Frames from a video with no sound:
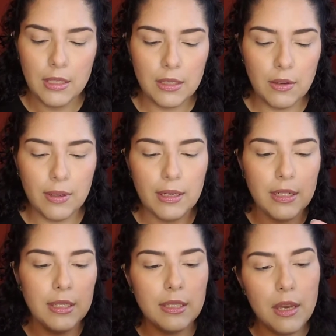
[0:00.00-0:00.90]
So
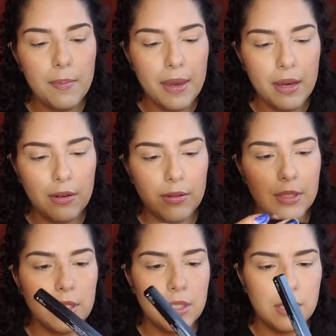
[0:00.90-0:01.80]
it does come
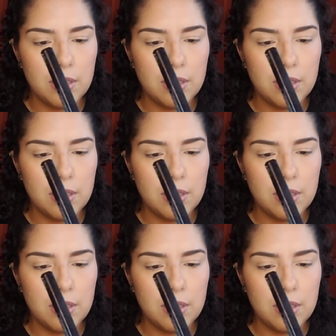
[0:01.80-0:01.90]
out,